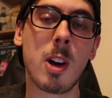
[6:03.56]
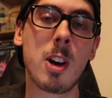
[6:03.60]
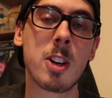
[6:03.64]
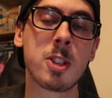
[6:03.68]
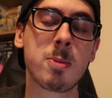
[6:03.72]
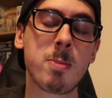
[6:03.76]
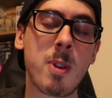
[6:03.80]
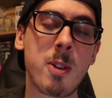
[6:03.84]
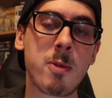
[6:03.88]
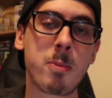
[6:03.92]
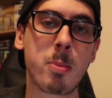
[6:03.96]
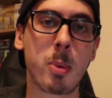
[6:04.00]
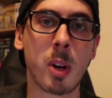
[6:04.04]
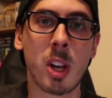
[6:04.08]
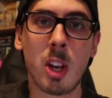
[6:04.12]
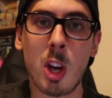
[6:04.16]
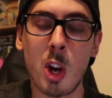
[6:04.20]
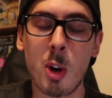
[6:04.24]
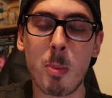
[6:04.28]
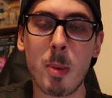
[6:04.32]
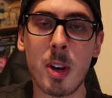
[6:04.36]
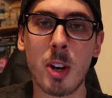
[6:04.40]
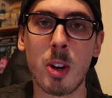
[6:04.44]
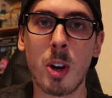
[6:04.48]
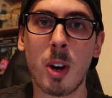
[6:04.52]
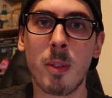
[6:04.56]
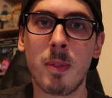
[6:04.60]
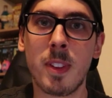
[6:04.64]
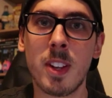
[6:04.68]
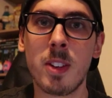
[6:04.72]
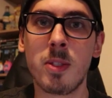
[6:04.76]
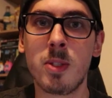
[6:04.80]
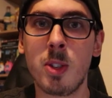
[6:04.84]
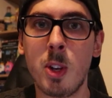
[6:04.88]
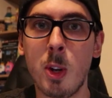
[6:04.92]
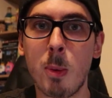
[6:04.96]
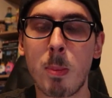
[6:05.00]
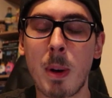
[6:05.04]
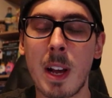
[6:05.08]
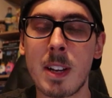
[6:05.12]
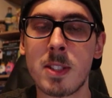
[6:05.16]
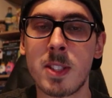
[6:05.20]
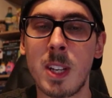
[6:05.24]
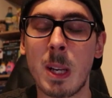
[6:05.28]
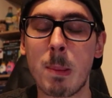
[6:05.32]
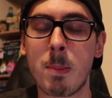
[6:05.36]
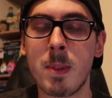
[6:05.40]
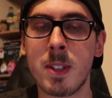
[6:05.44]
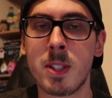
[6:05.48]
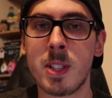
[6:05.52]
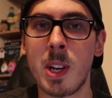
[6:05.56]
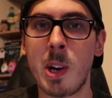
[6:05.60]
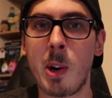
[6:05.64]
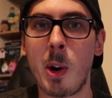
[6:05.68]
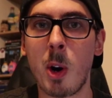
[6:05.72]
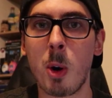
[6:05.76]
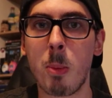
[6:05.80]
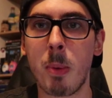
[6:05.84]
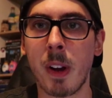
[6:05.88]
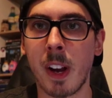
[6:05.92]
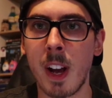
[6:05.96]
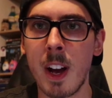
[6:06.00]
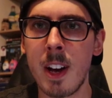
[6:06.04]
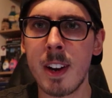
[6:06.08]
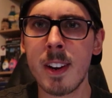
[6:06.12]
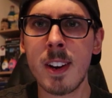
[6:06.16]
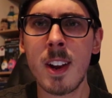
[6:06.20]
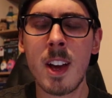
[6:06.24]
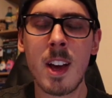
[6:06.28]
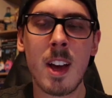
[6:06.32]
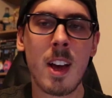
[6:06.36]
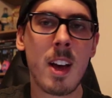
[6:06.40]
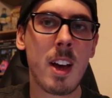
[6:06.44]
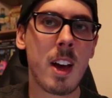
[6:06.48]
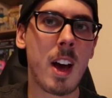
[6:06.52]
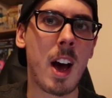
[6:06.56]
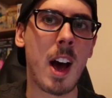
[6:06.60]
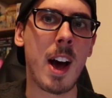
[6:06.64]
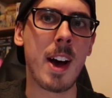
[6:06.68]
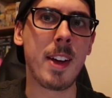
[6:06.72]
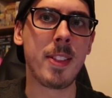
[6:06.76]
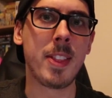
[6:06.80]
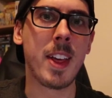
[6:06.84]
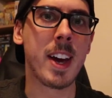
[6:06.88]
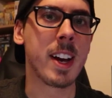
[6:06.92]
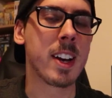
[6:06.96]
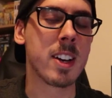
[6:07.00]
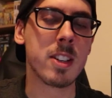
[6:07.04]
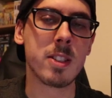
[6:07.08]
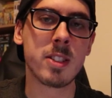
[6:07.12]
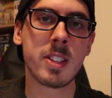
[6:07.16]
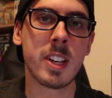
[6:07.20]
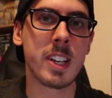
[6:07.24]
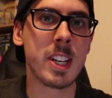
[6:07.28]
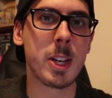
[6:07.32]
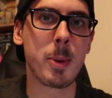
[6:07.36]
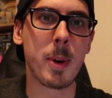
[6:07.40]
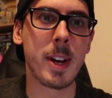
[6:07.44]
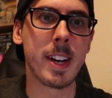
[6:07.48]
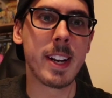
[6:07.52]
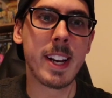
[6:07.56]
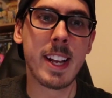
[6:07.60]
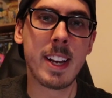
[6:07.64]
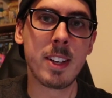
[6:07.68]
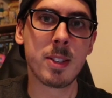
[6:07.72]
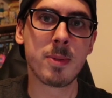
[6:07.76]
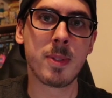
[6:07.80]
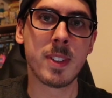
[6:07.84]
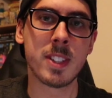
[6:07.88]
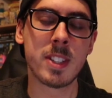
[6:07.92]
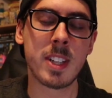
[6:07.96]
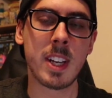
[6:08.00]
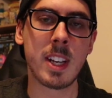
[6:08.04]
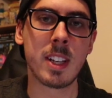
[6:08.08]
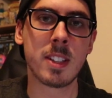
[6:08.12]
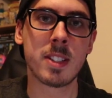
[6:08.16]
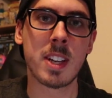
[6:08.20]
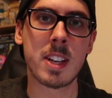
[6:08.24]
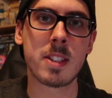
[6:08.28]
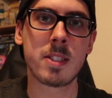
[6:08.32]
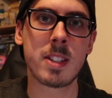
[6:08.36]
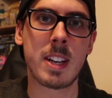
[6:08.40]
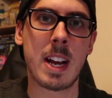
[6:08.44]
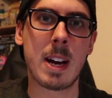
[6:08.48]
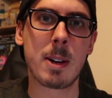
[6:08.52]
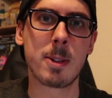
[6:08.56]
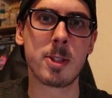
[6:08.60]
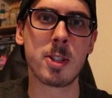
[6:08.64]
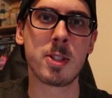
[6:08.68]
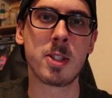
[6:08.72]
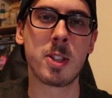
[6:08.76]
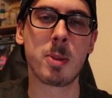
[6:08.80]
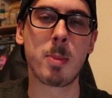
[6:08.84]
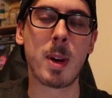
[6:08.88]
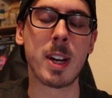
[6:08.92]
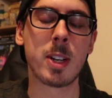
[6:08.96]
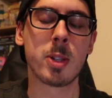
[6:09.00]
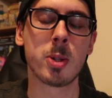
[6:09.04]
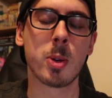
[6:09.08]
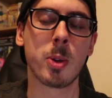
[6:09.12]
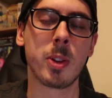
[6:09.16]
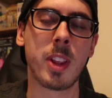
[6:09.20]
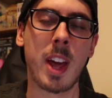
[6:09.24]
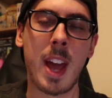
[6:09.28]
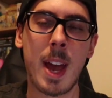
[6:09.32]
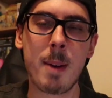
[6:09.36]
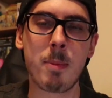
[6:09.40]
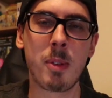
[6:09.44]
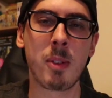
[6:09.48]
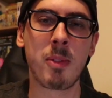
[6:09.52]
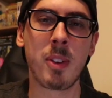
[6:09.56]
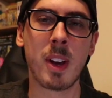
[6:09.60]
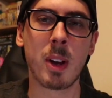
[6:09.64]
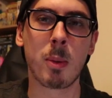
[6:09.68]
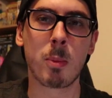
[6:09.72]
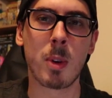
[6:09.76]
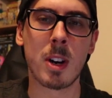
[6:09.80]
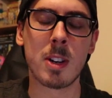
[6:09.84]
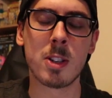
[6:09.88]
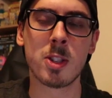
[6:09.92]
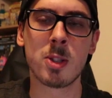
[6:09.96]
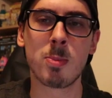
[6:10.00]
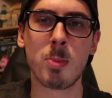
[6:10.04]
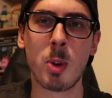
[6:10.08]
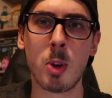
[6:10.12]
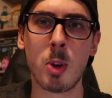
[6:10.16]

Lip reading: last month, procurement of this new plastic material begun. They're continuing these fatigue tests now just to make sure that everything runs